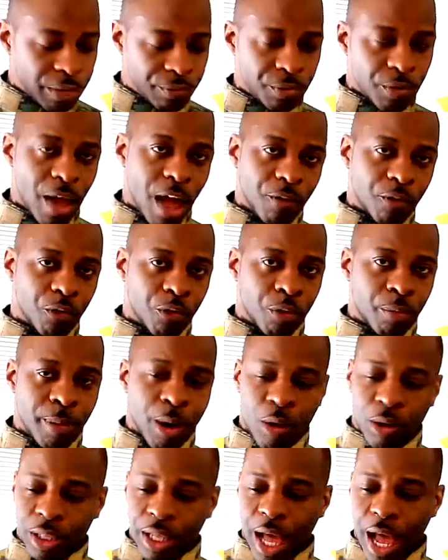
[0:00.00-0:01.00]
if you have a
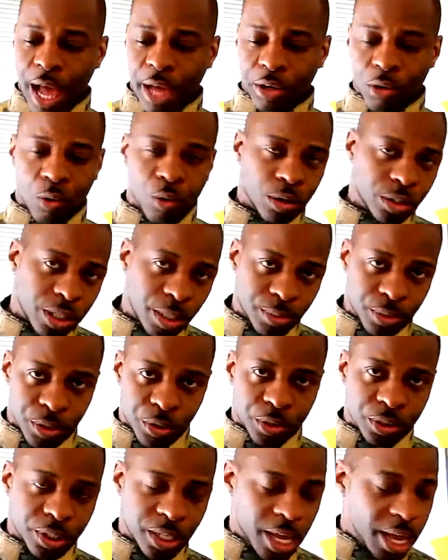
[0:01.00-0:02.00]
remote line that hooks up
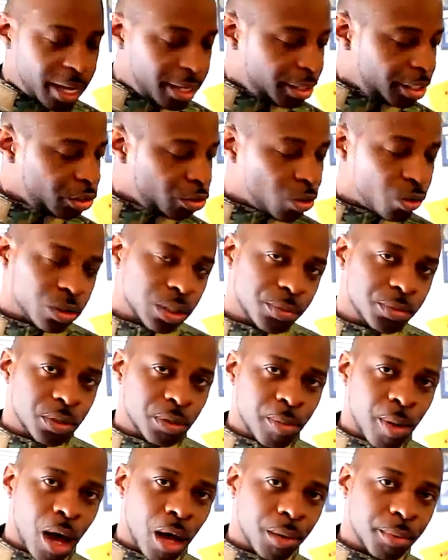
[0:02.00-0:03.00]
to your tank, this hooks up to
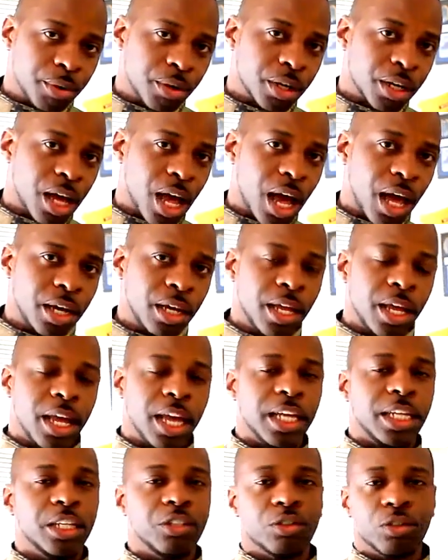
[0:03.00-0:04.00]
the bottom of your gun,
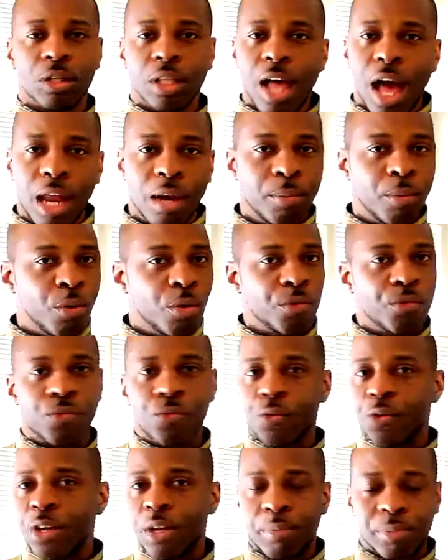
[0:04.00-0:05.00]
and gives you a lot of more
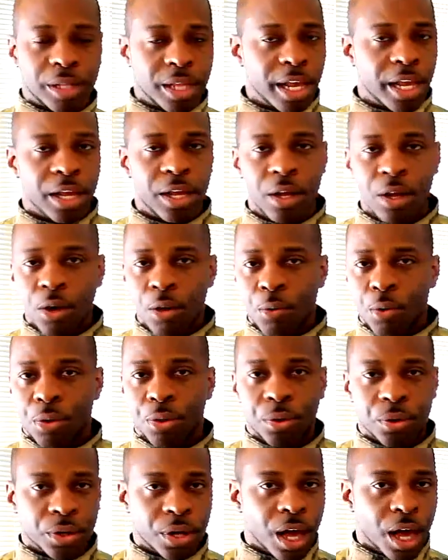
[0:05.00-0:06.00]
free play
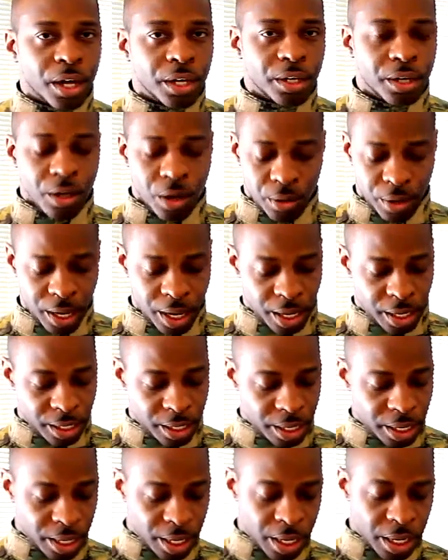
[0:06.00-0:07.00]
with your gun, you know. And
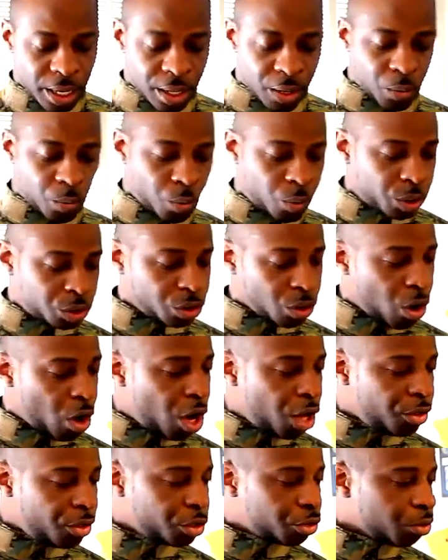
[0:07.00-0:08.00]
what's
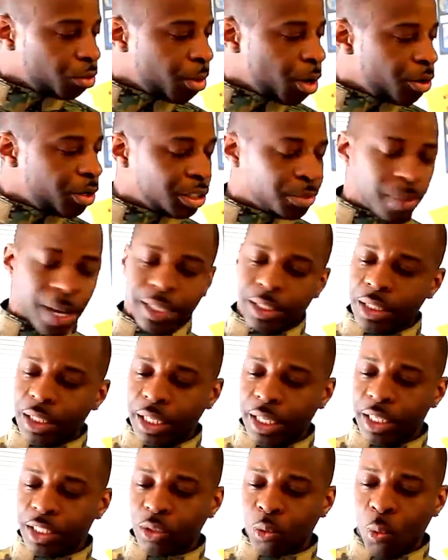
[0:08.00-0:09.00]
on this remote is
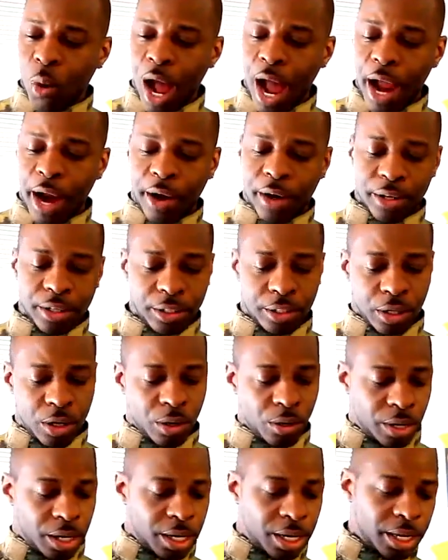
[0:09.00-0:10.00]
basically it's a wire, you
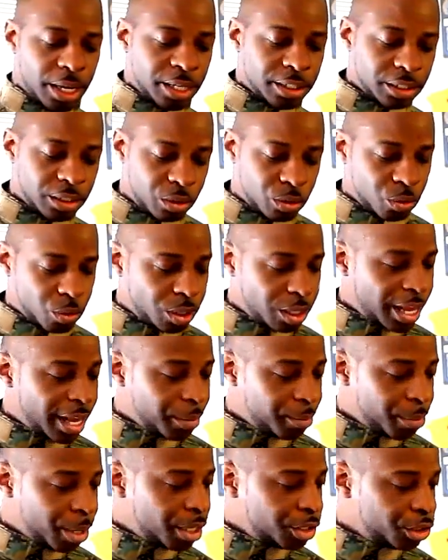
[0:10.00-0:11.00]
know, and it's sort of
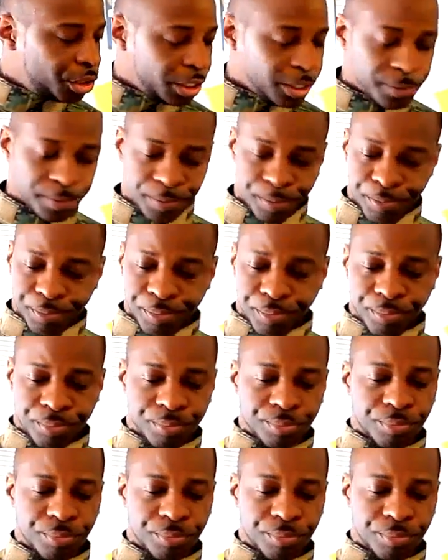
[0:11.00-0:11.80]
like bungee.